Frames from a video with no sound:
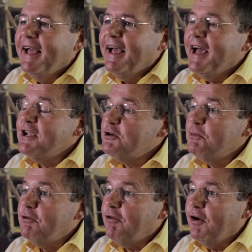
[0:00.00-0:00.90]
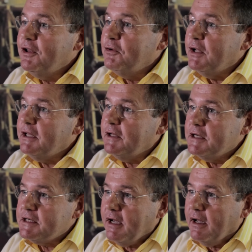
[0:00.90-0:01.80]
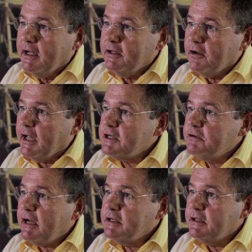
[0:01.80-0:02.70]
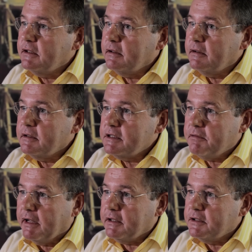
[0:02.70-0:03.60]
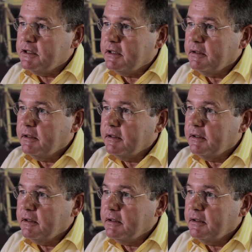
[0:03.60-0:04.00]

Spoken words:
As you move on, you need to decide on an extraction strategy.